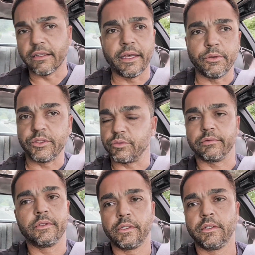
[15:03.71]
That was
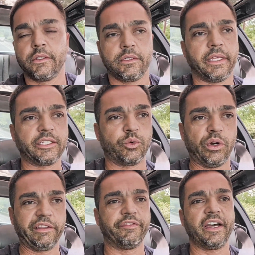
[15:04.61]
like
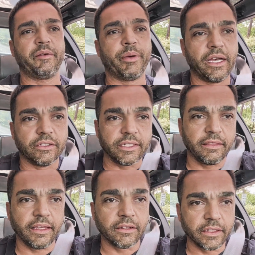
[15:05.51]
25 pounds, I
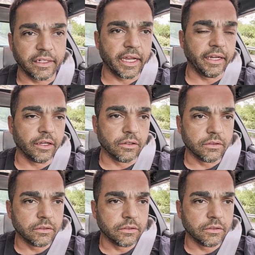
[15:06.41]
think, on the dyno.